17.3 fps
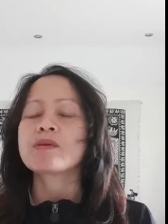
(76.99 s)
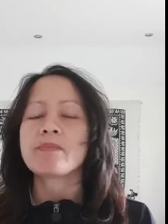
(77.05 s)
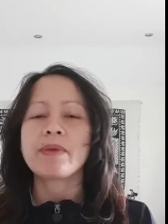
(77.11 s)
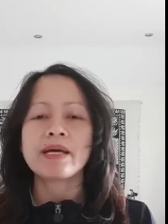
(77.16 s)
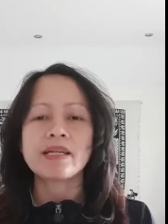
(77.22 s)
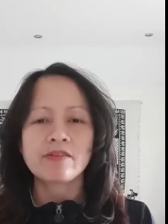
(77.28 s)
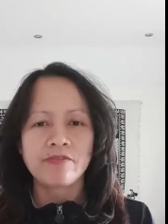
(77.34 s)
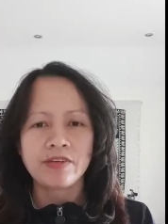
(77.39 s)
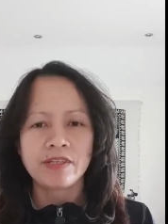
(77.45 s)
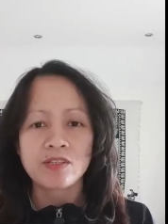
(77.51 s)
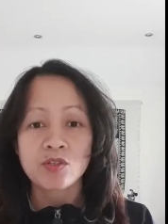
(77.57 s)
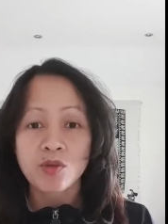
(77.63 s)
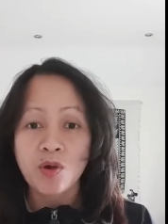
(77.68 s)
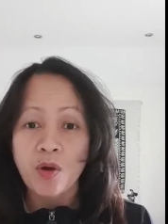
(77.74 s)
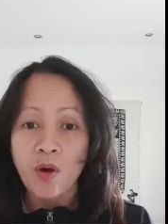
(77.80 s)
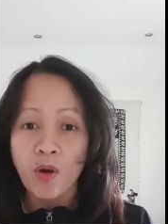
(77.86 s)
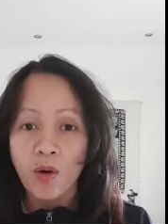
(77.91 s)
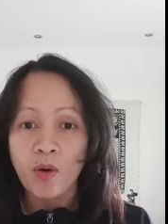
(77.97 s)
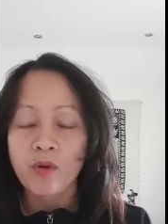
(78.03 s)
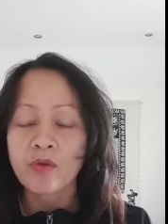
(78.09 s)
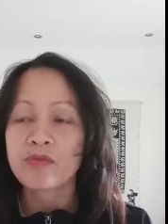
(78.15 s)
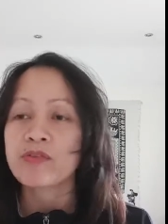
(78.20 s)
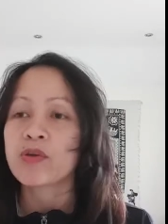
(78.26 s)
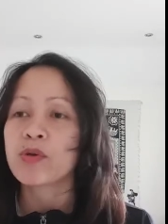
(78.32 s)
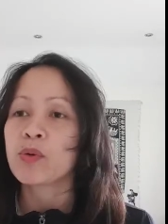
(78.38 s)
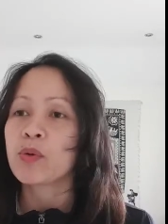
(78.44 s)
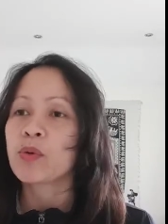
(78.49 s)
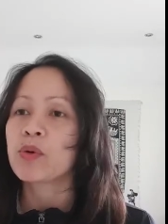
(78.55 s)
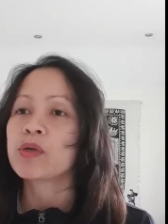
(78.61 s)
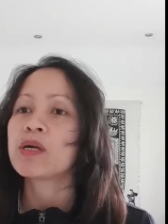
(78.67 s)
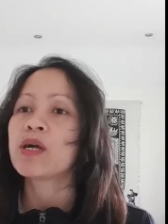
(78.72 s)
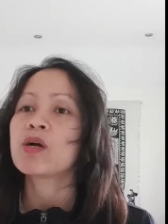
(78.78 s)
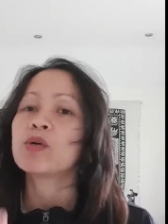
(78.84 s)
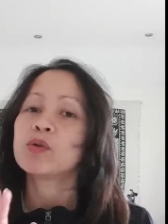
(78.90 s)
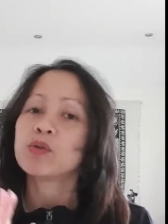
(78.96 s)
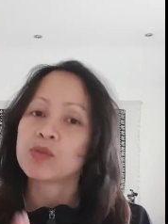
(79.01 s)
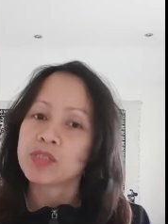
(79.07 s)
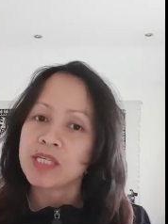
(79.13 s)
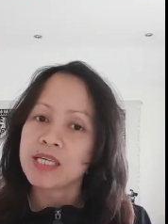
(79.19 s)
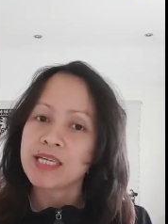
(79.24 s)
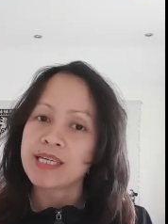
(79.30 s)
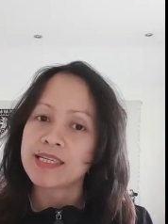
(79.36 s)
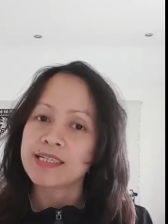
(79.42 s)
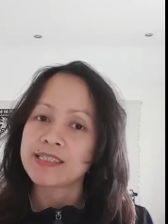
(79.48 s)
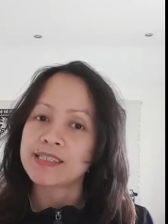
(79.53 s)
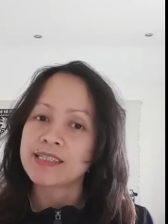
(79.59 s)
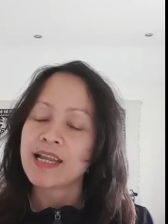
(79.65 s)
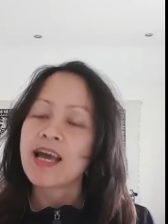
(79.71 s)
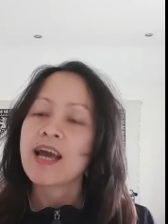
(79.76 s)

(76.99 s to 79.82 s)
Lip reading: benefits of your routine.